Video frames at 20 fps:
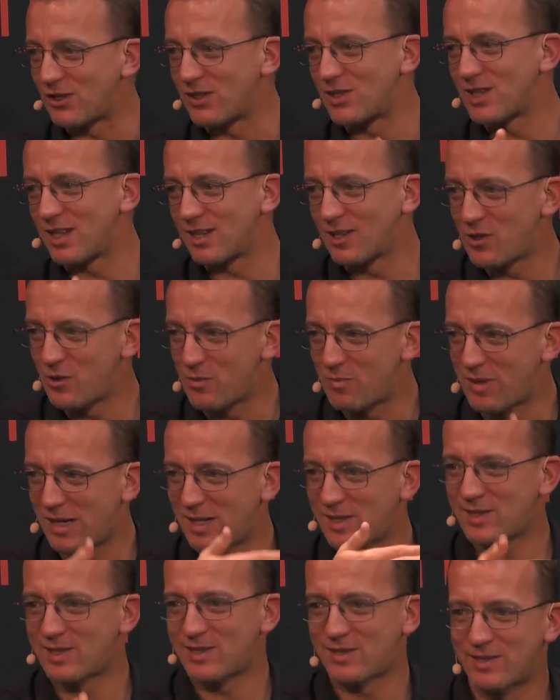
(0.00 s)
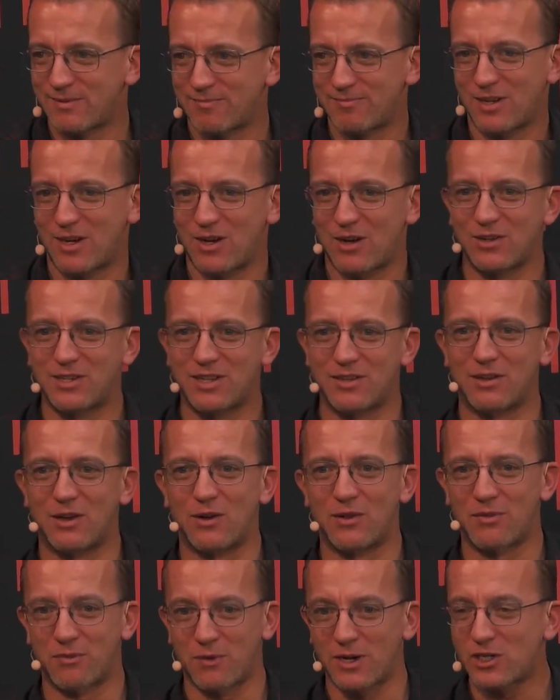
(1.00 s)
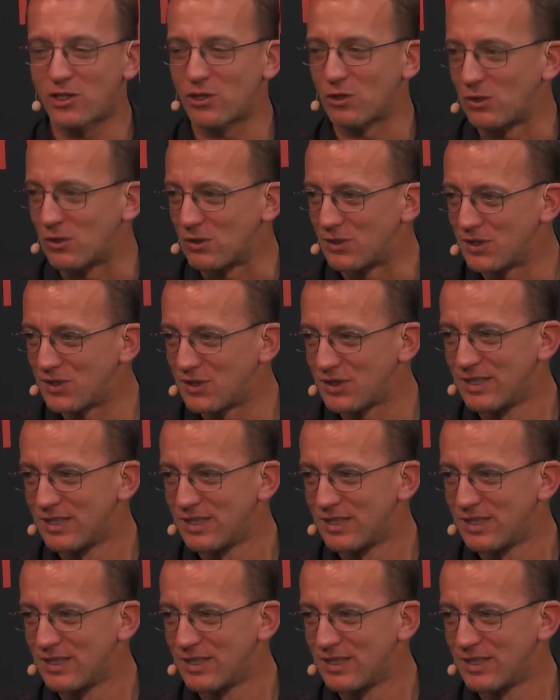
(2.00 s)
It's like you passed a threshold.